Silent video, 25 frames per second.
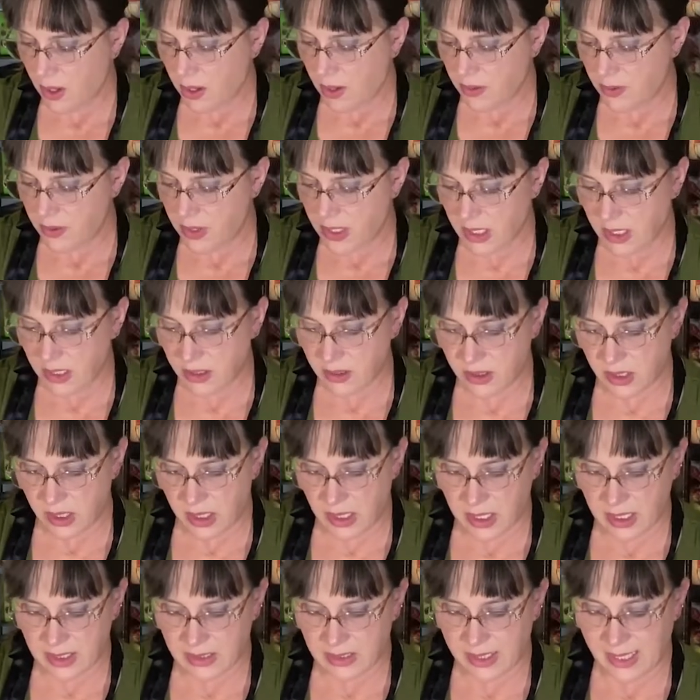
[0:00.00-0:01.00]
This
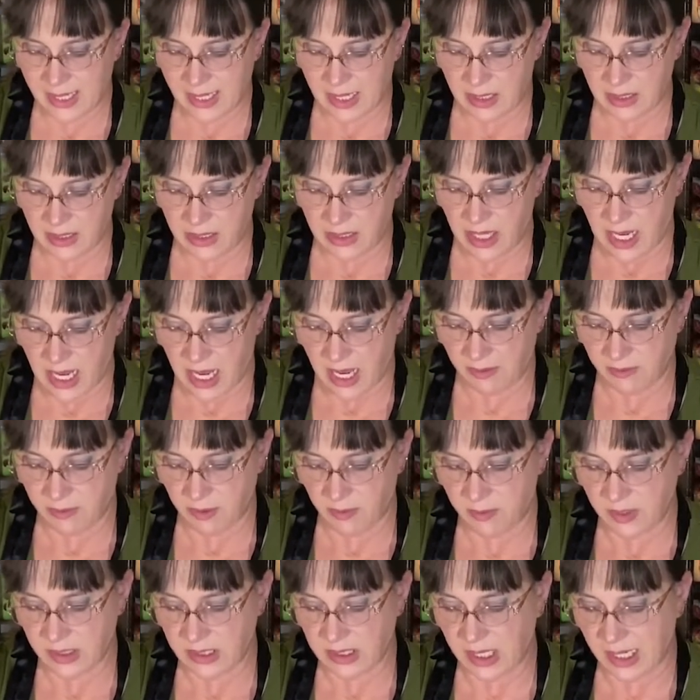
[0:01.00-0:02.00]
is a half
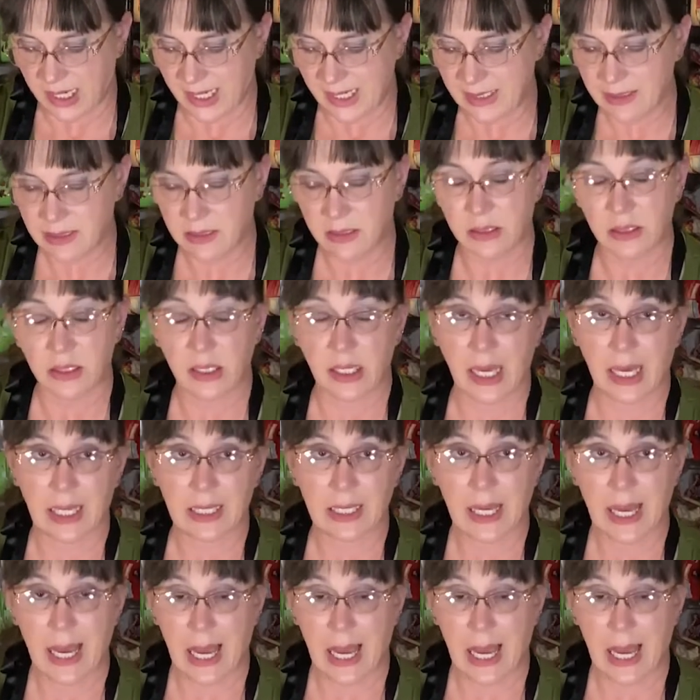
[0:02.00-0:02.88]
of a diced gala